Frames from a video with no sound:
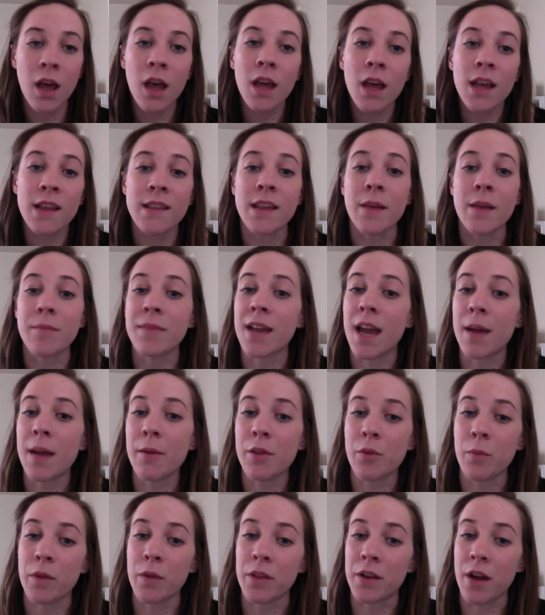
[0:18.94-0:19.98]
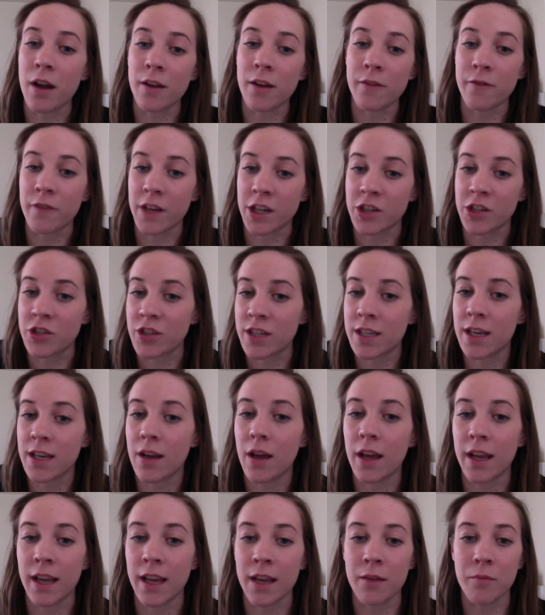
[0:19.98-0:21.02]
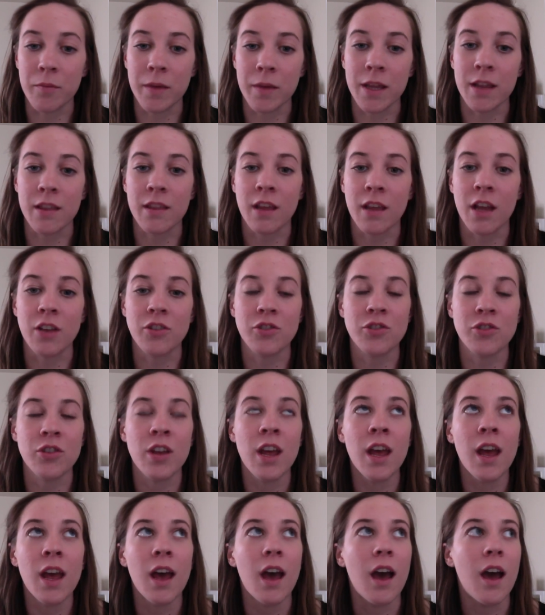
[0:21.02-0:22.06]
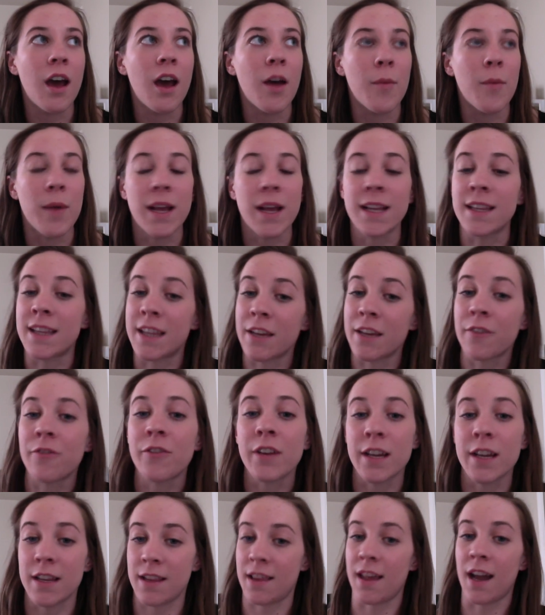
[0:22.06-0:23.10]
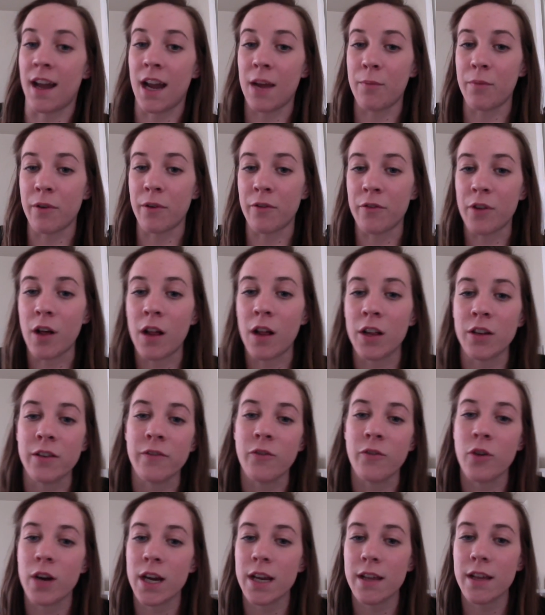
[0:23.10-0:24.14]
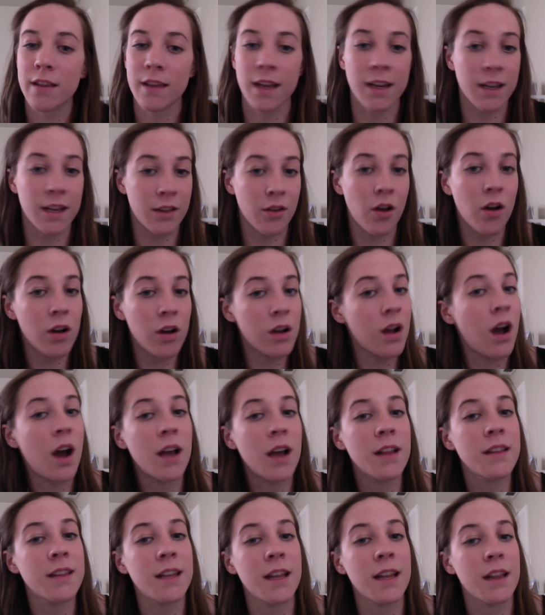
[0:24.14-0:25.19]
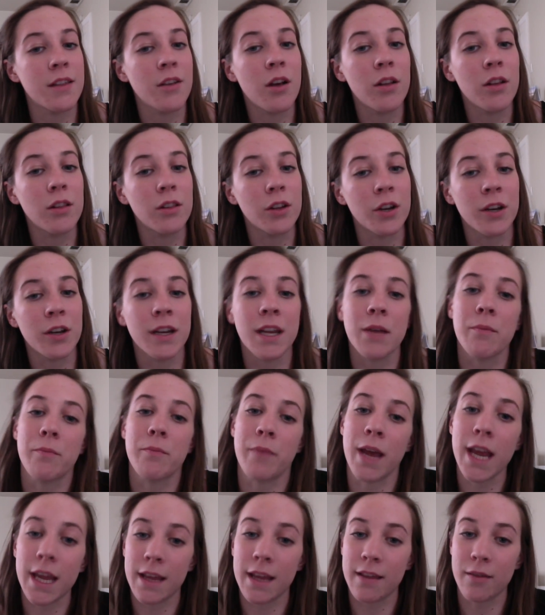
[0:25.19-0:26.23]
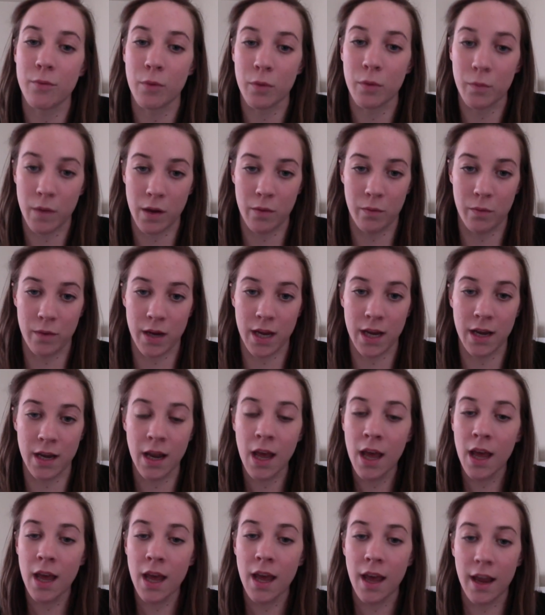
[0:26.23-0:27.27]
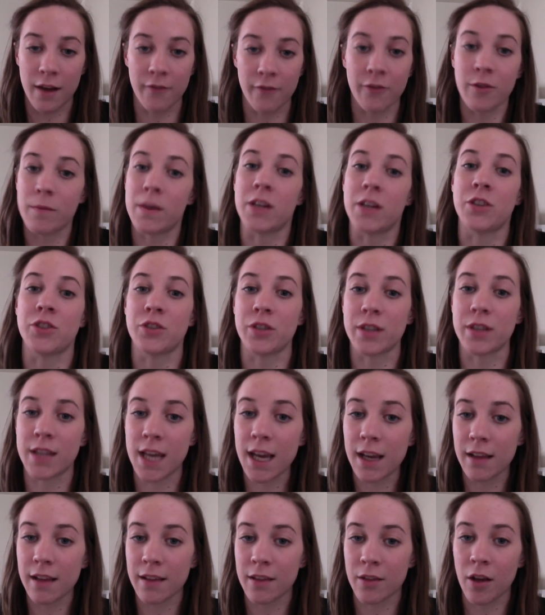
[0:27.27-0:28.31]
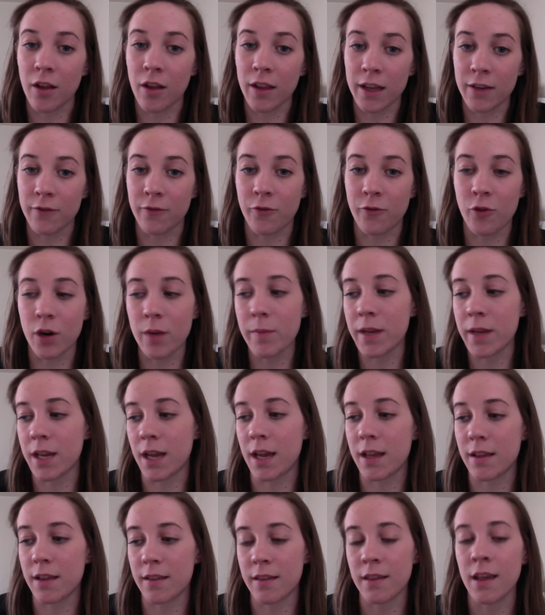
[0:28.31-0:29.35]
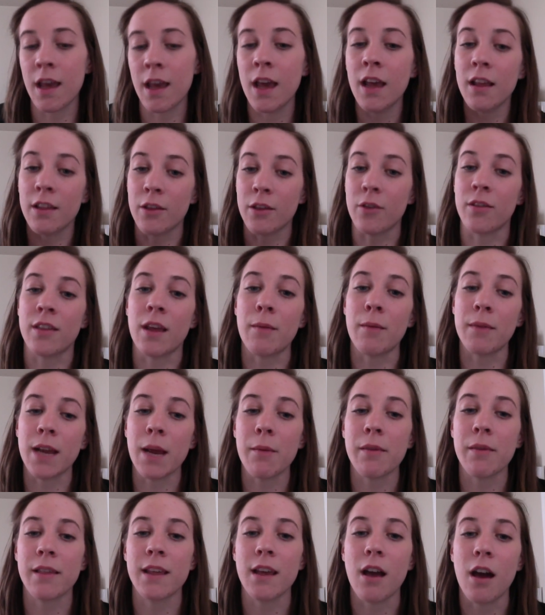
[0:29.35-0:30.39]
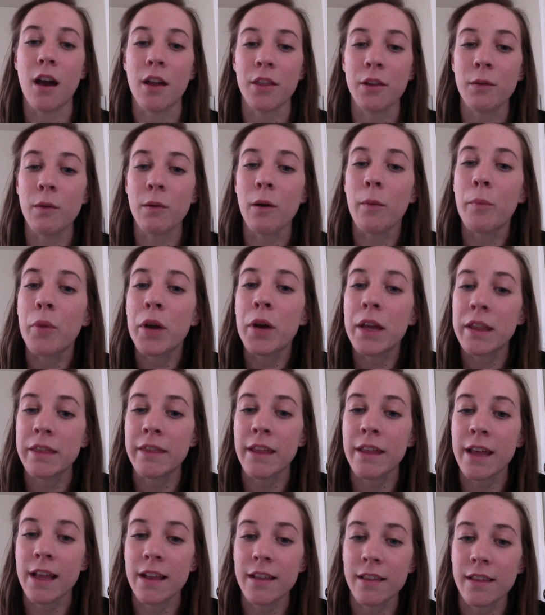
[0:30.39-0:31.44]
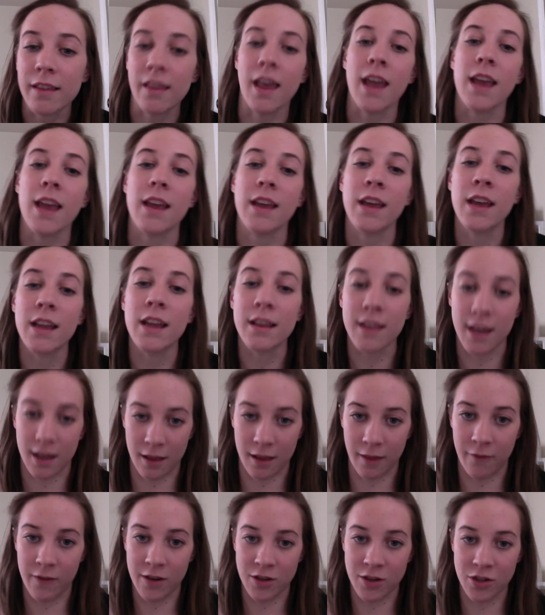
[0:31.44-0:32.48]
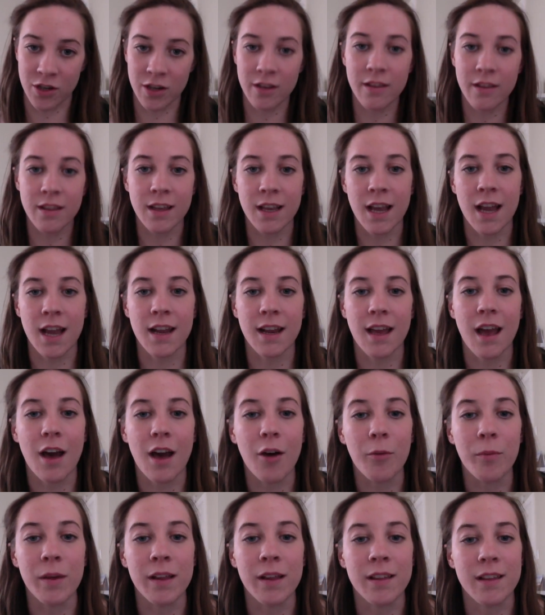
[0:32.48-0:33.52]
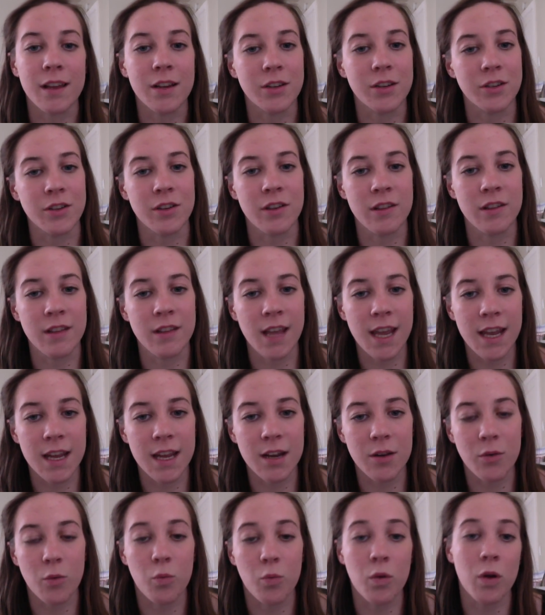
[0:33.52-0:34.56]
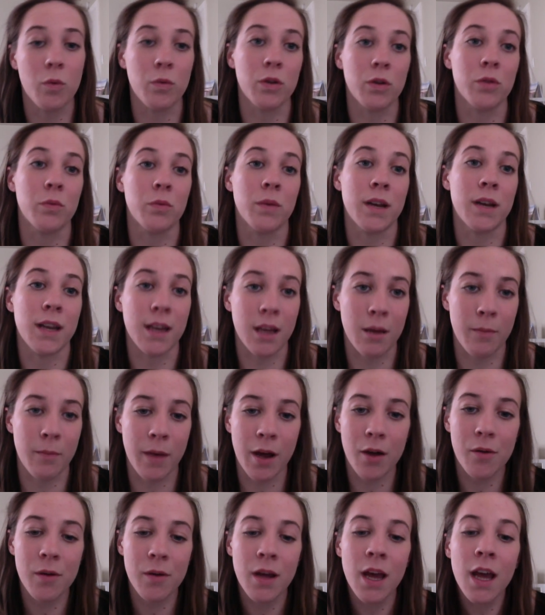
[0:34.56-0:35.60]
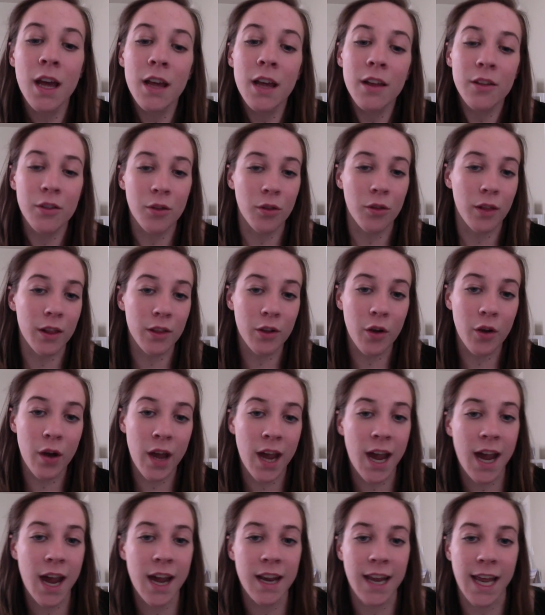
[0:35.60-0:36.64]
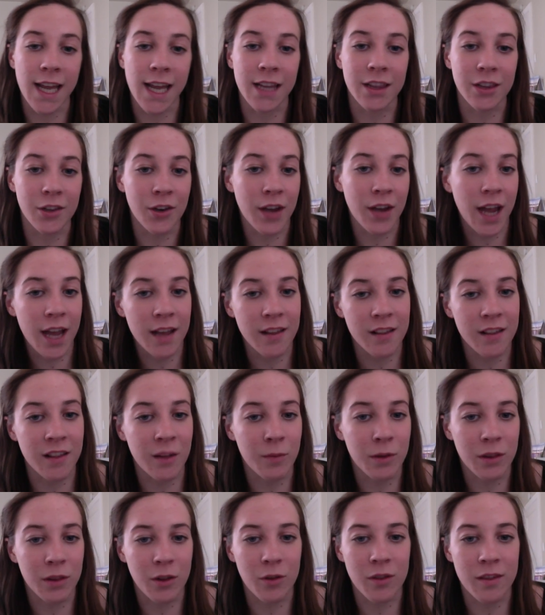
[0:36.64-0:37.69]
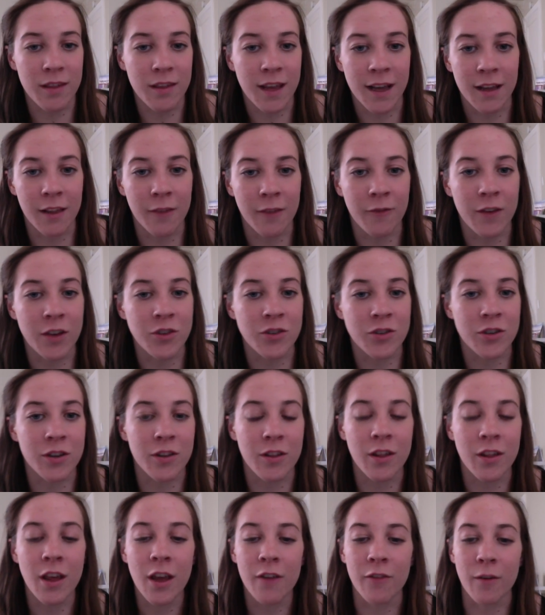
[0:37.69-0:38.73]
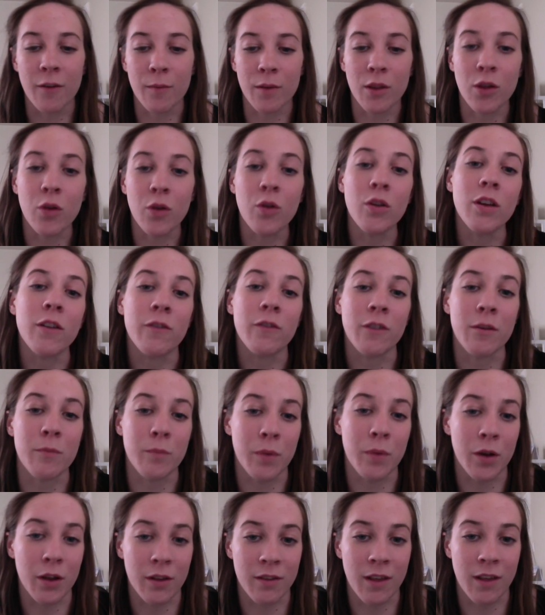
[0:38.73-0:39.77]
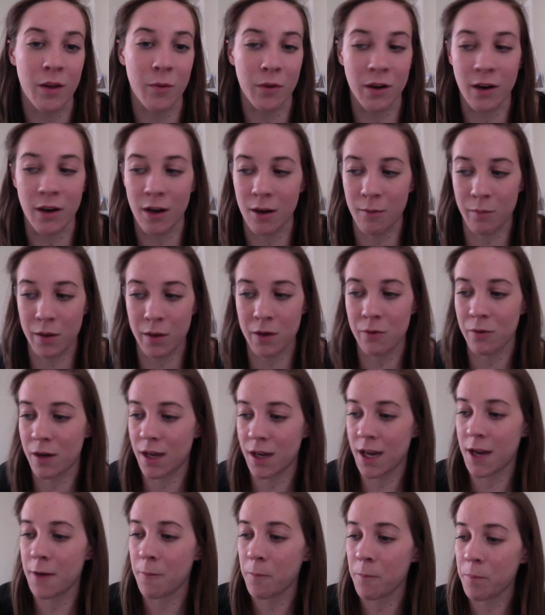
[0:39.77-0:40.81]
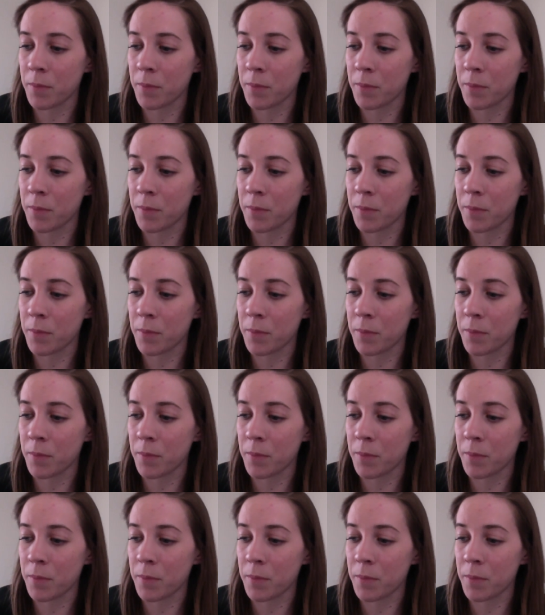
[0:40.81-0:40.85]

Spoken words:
Sometimes with nonfiction, it can be such a different type of knowledge for us, and it's all content, it's all learning based. When we read informational text, it's all informing us. So sometimes the author will put things like text features to kind of help us understand what we're reading about. So let's go ahead and look at some of those text features from two different books that we're going to be reading.